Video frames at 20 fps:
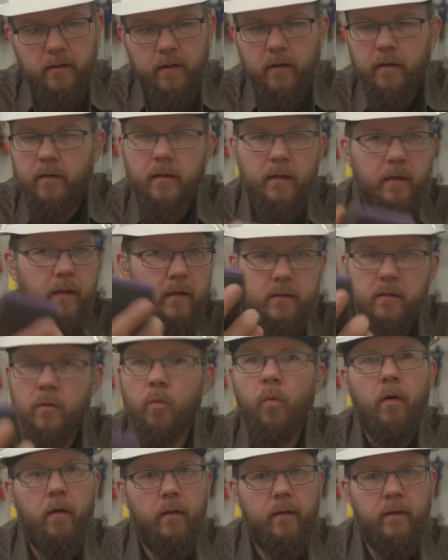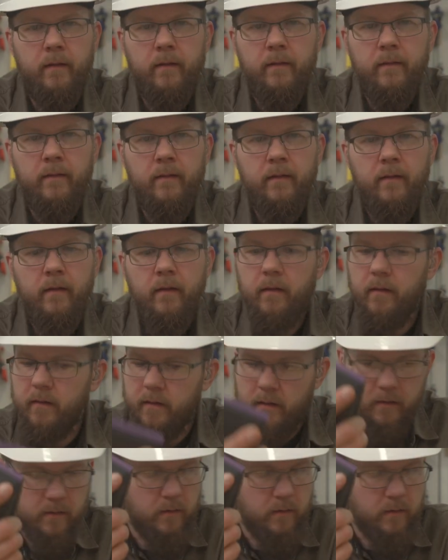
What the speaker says: there and you get to work. You get